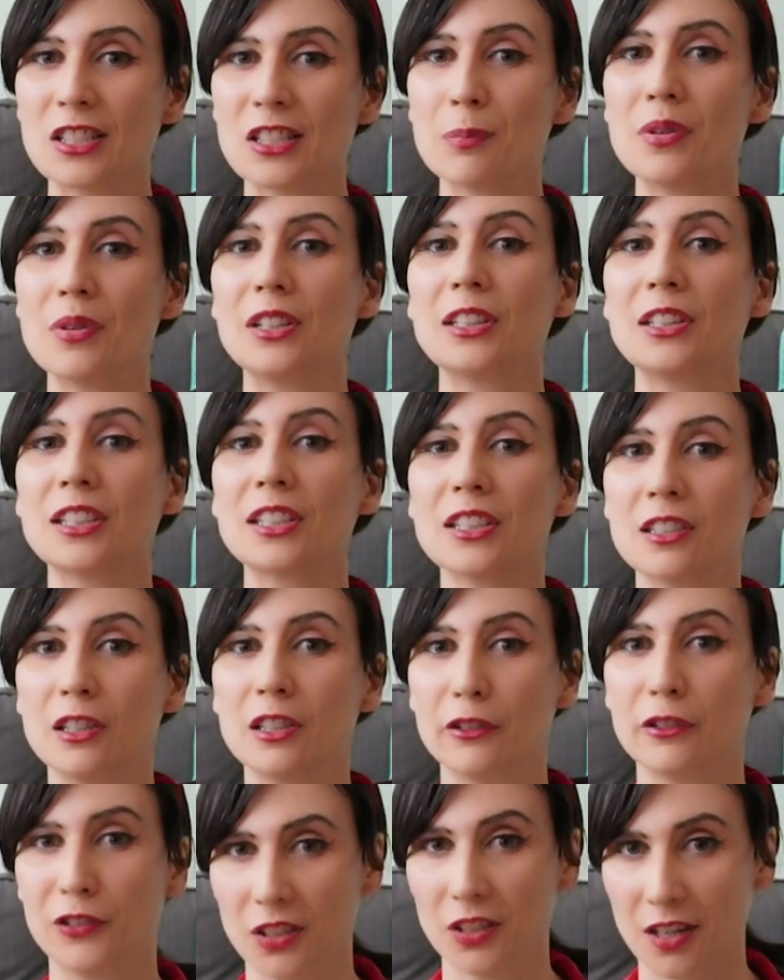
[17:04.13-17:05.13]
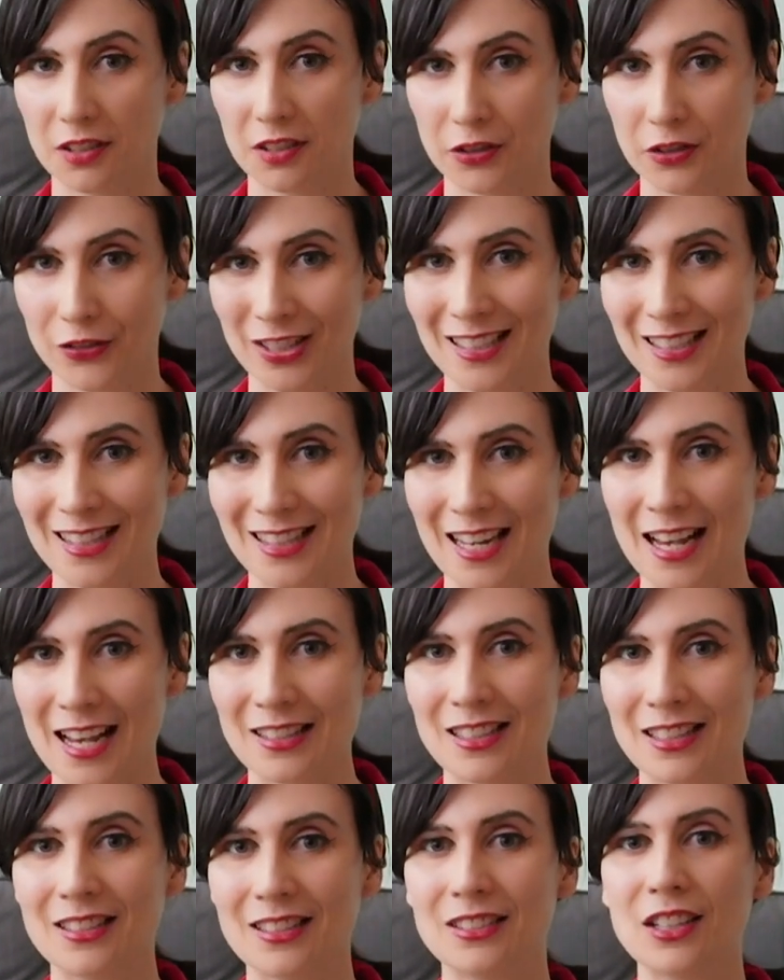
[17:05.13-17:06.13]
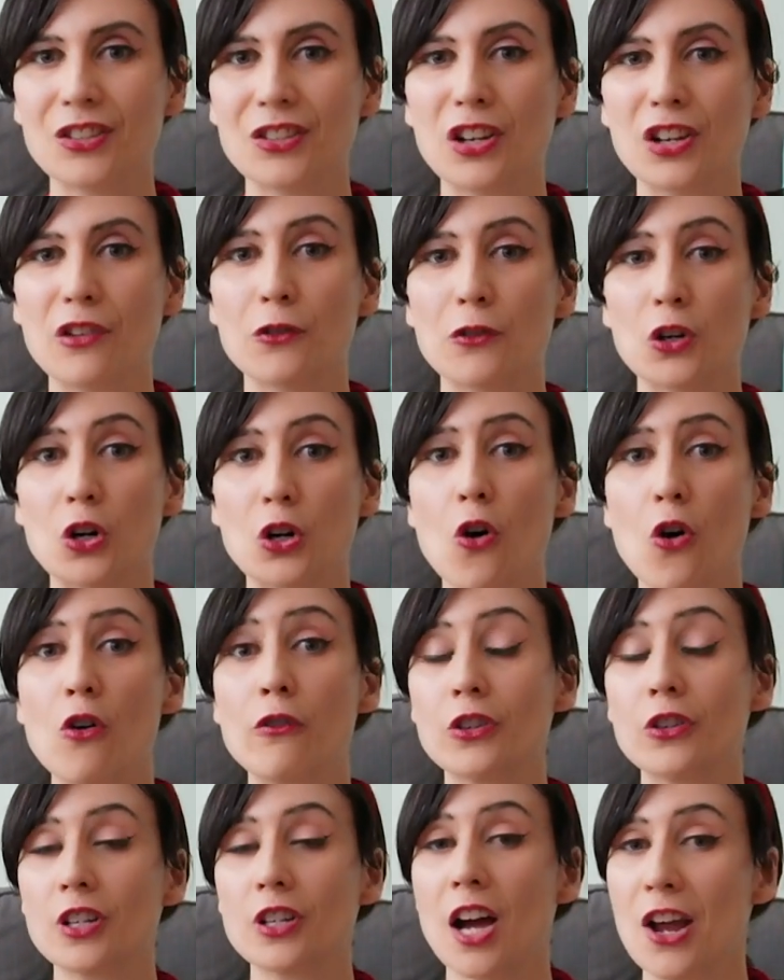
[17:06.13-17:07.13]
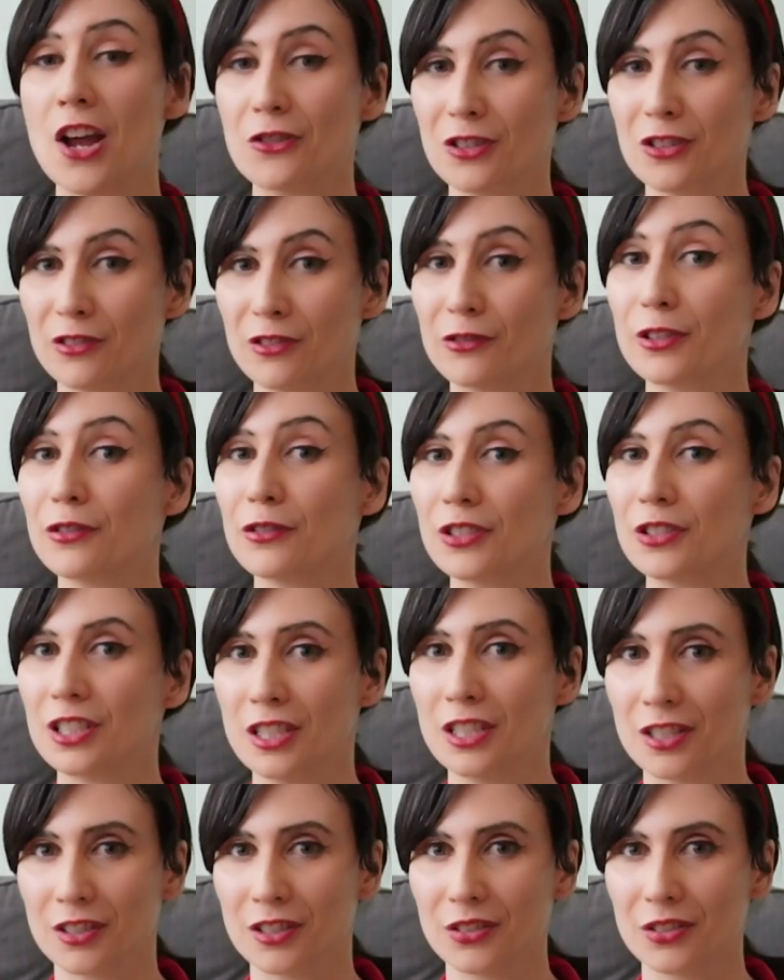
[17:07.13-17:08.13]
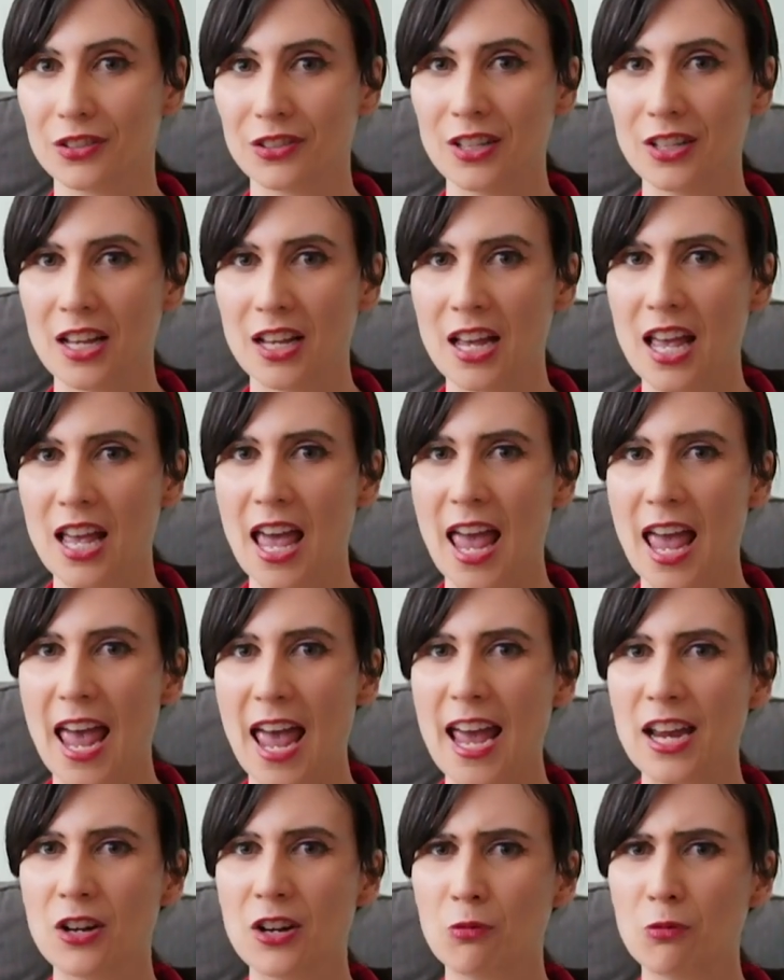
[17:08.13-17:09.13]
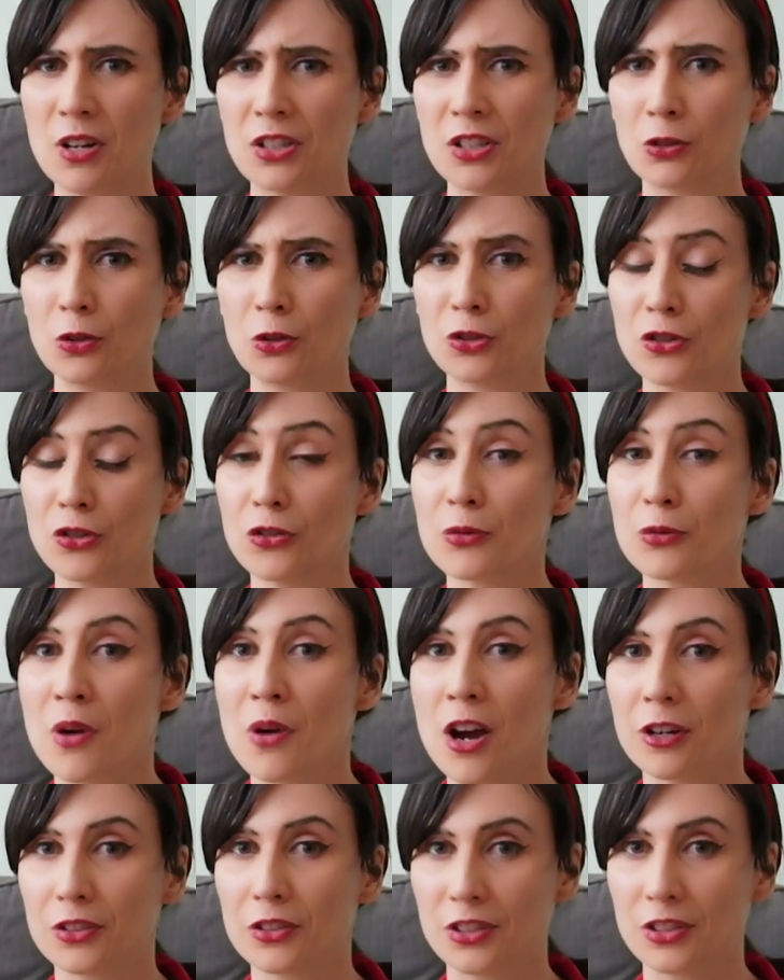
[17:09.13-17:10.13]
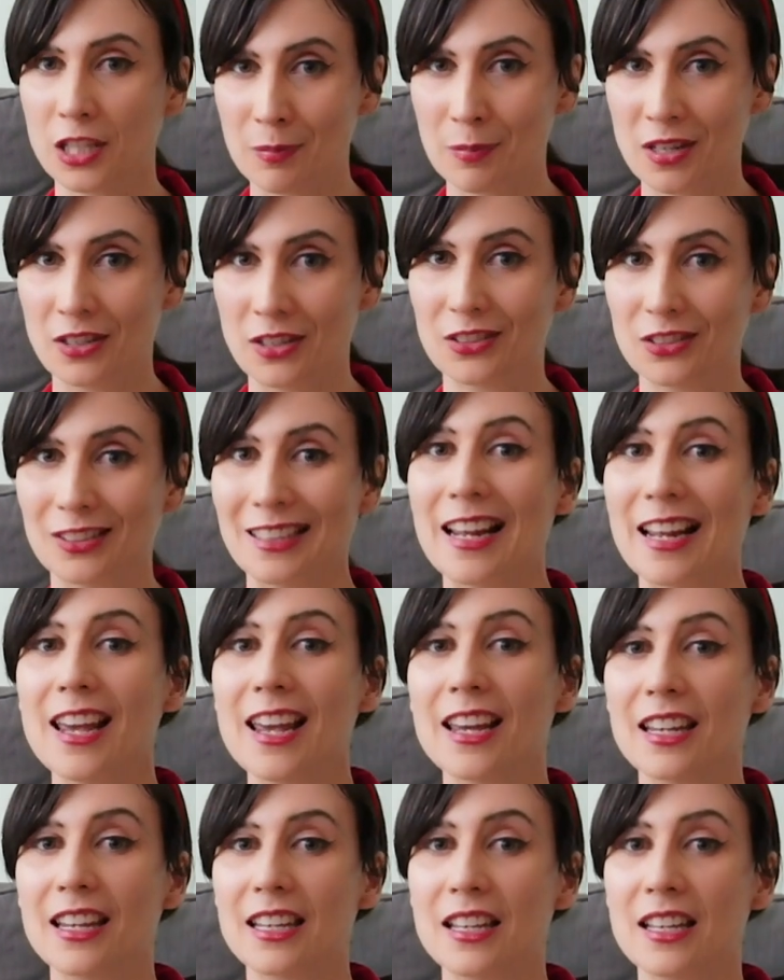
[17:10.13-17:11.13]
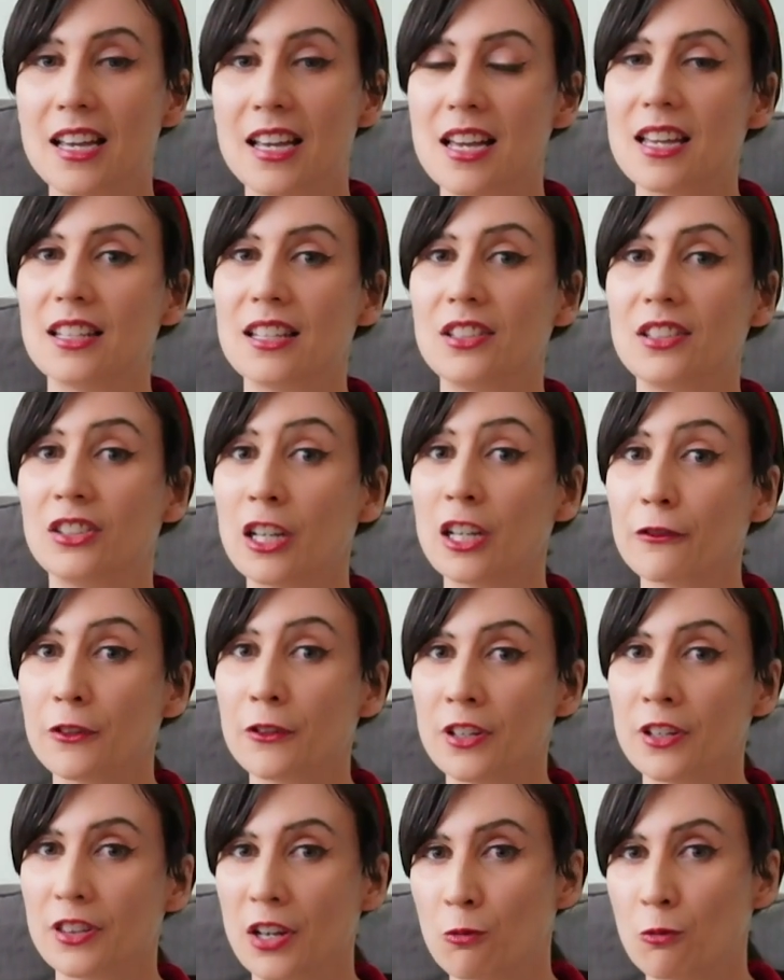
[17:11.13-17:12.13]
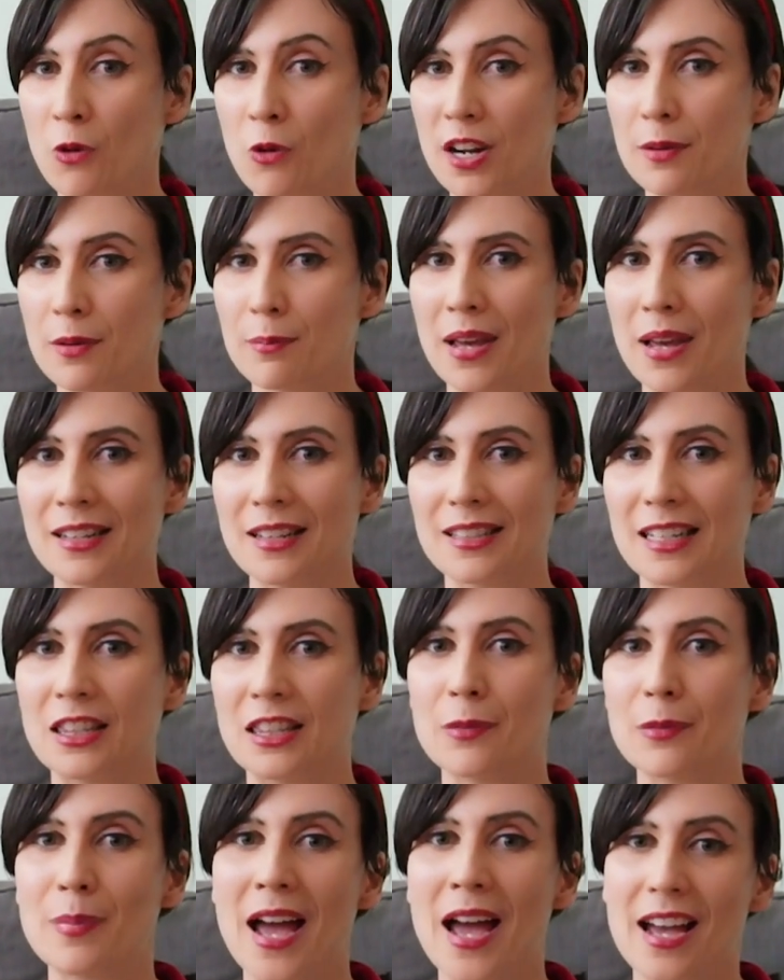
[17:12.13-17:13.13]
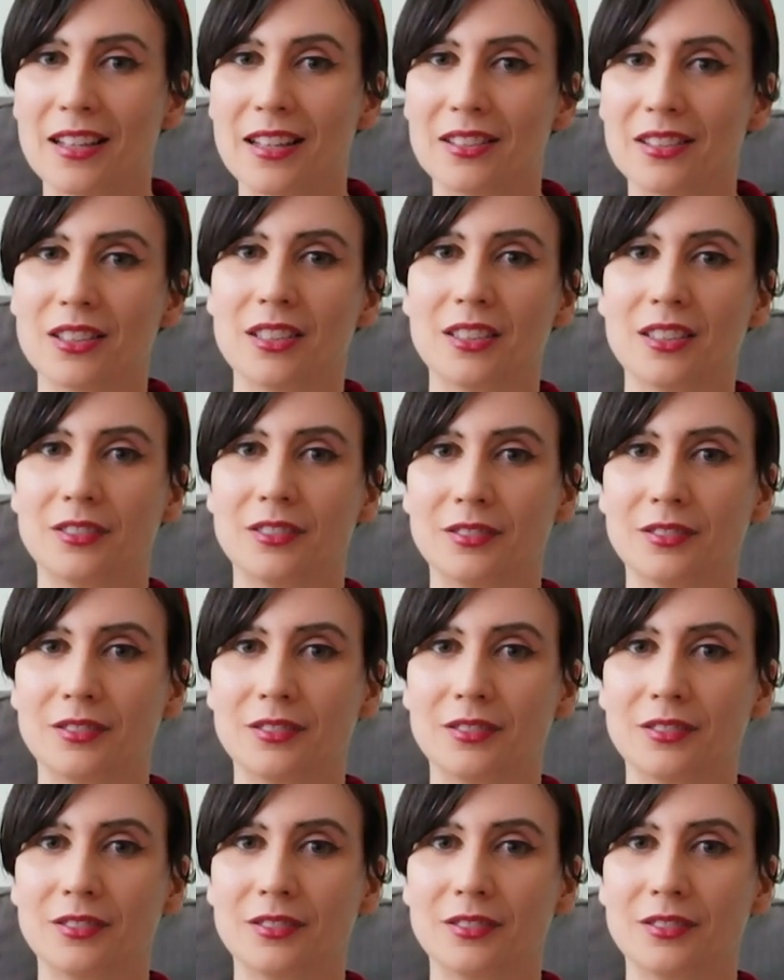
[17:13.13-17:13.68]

is a political philosophy that has existed for over 150 years. And what social democracy means today is different than what it meant in the past.